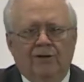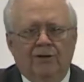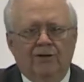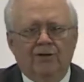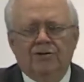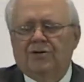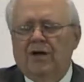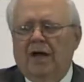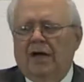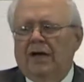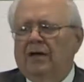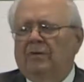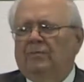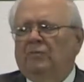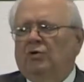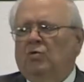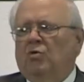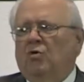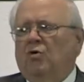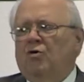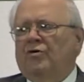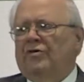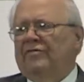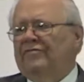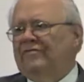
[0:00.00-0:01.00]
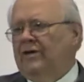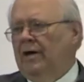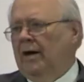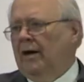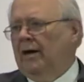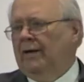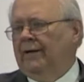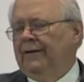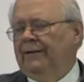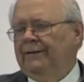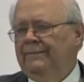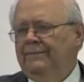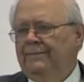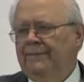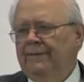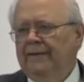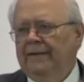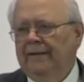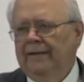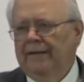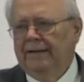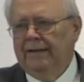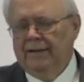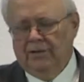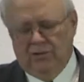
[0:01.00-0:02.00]
You take them the Word of God,
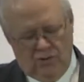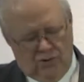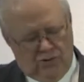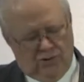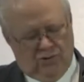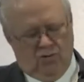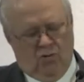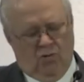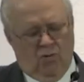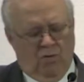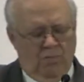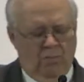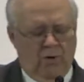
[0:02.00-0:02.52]
you show